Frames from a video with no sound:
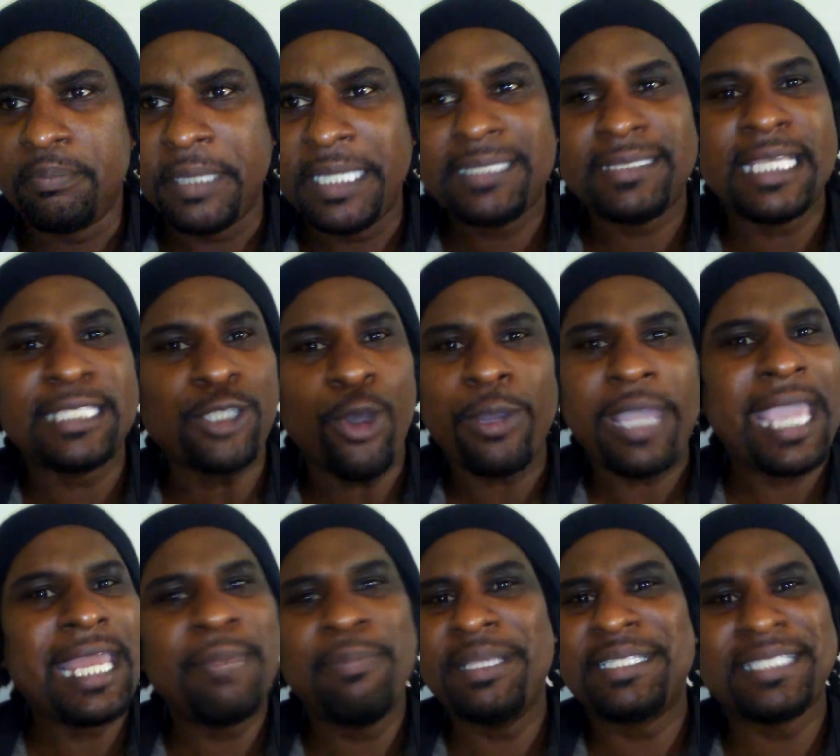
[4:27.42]
it's
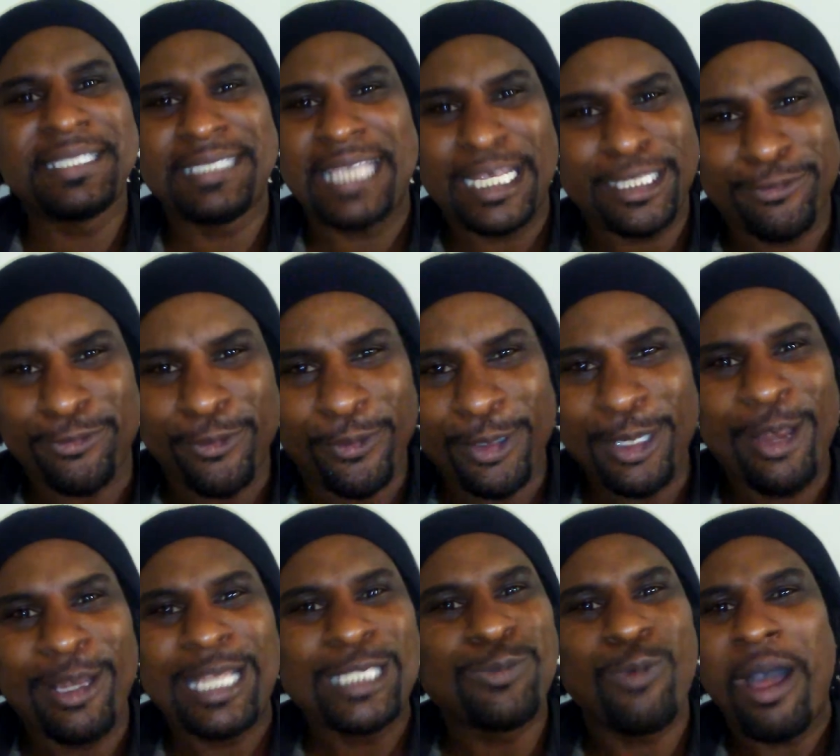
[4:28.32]
okay to be successful.
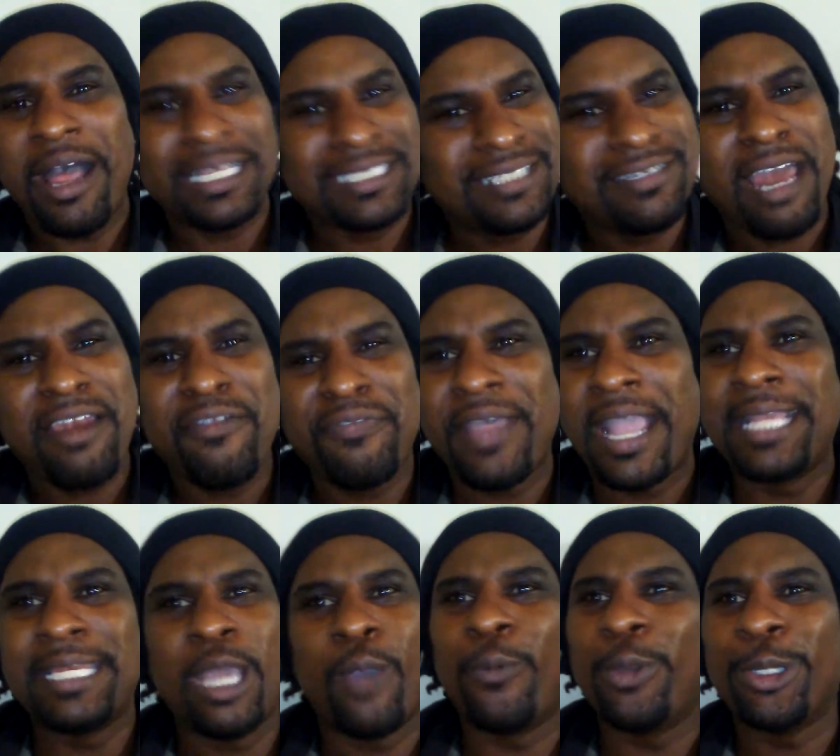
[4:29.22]
That's another
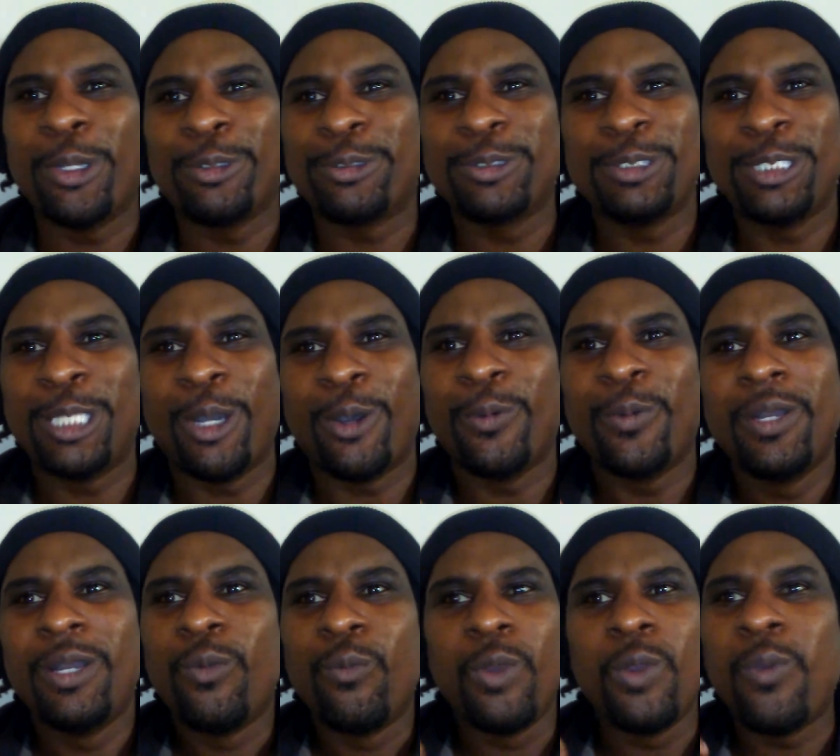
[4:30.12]
thing that we don't,
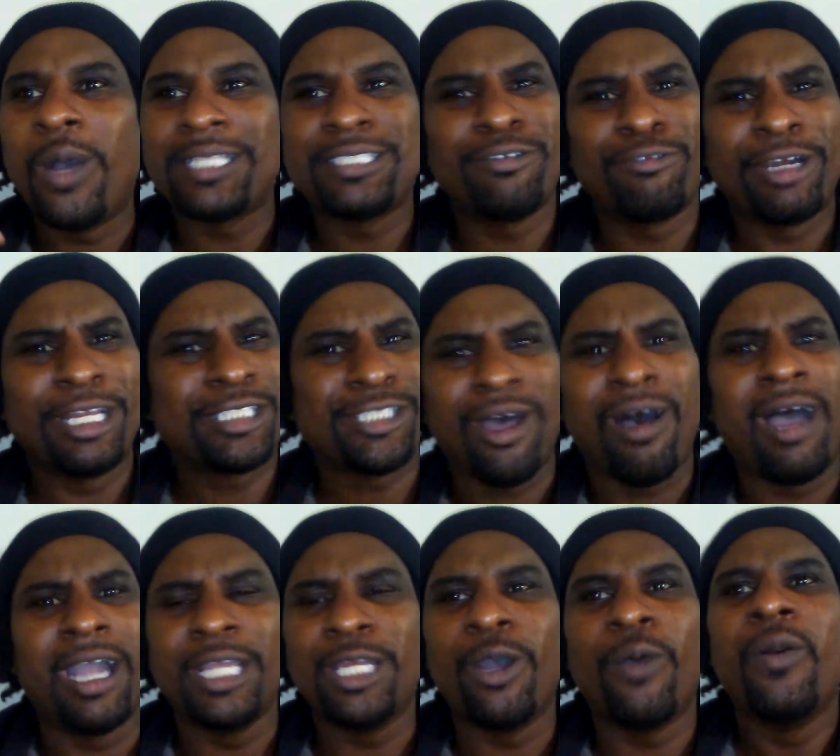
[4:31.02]
we wasn't really
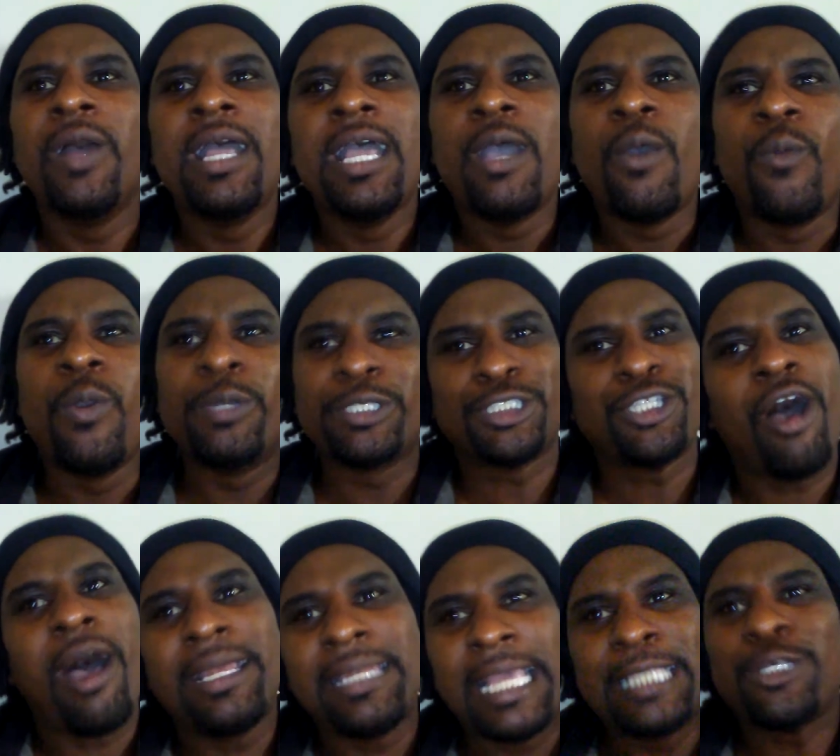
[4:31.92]
taught. We was
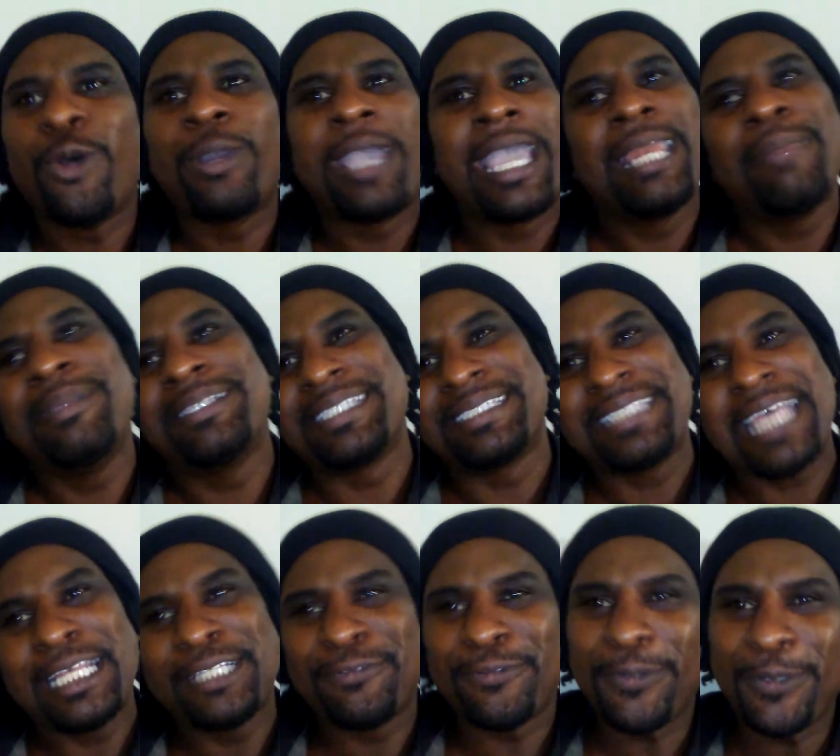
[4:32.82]
taught that it's okay to be
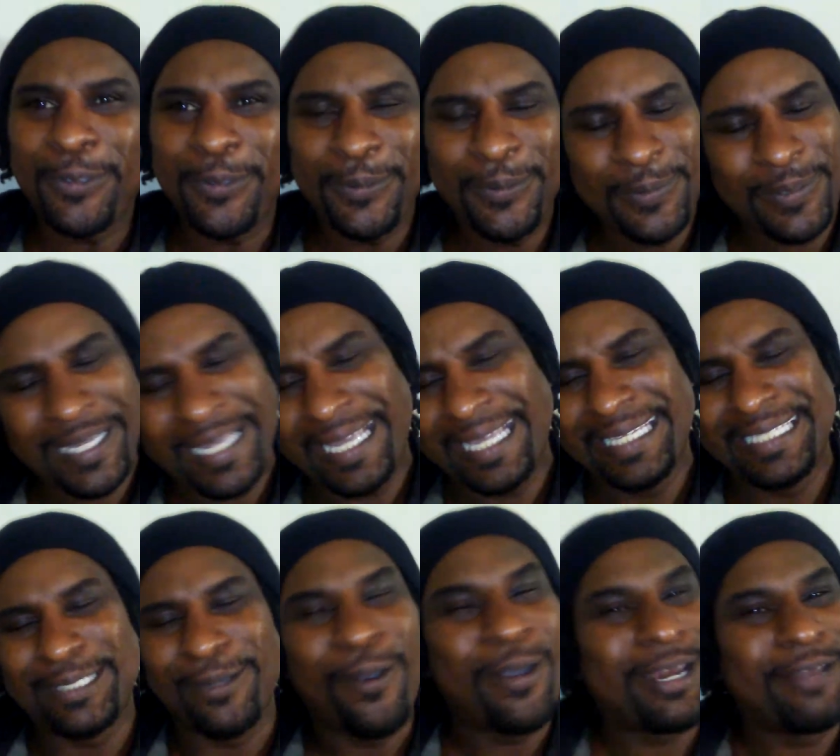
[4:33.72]
successful
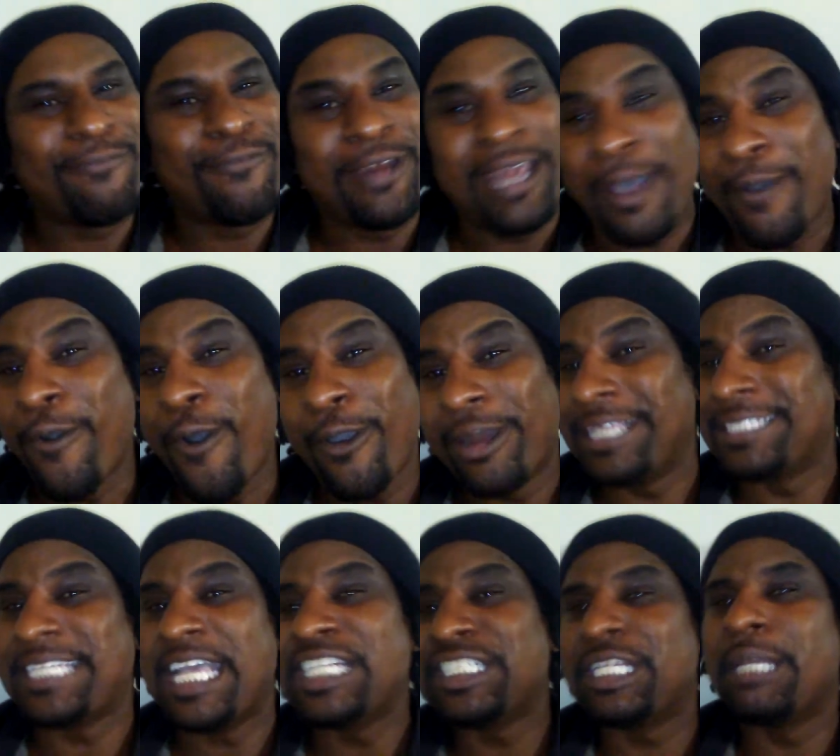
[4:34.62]
and for that
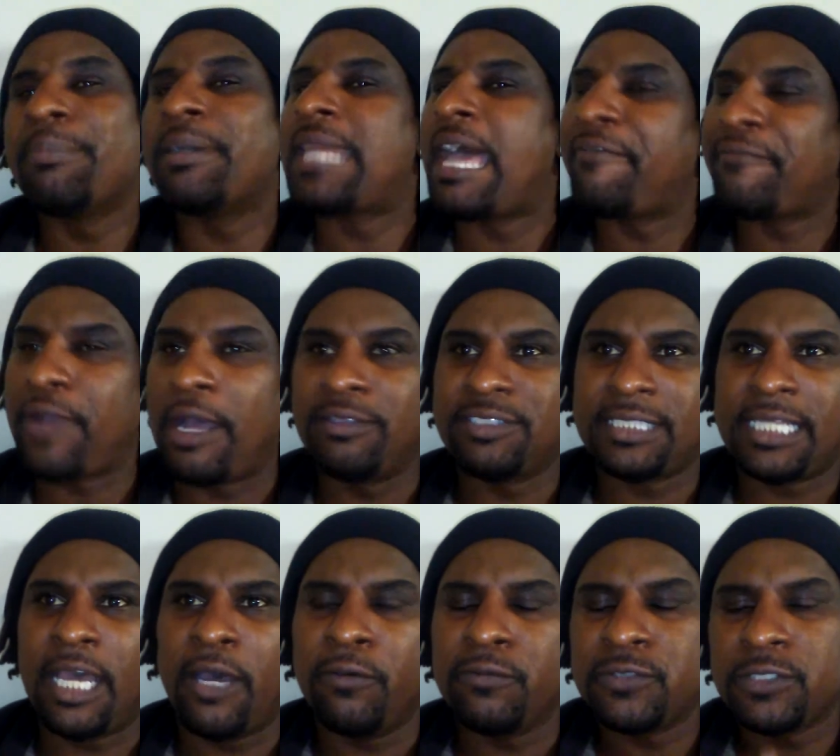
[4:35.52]
organization, but not for
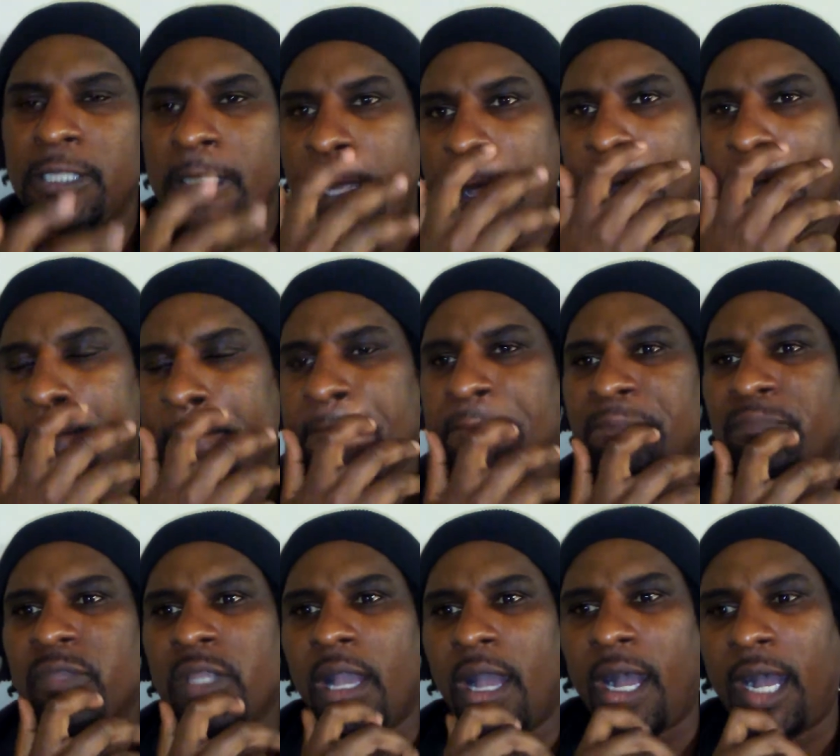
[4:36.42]
ourselves.
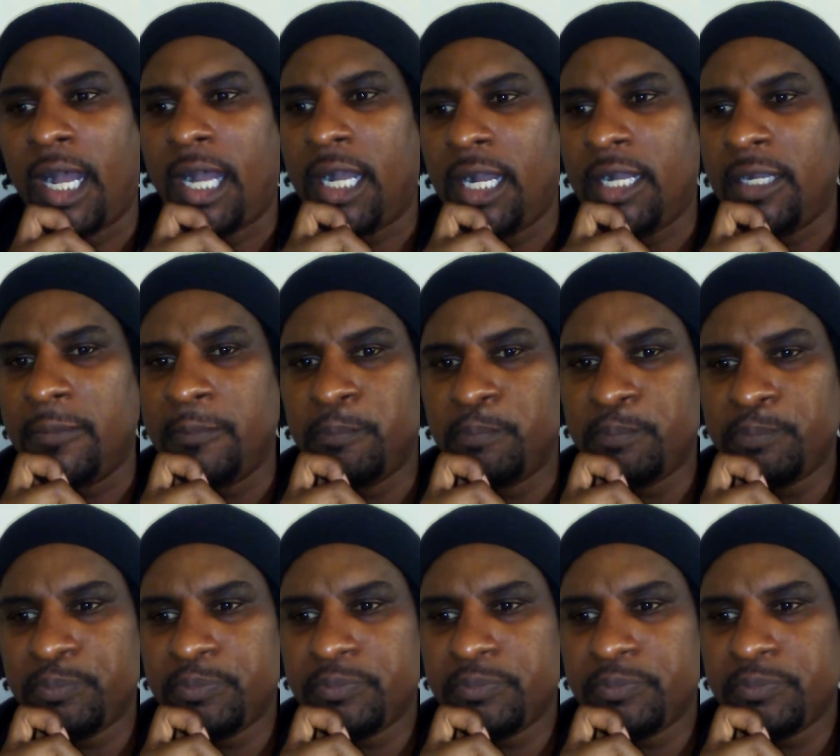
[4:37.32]
Not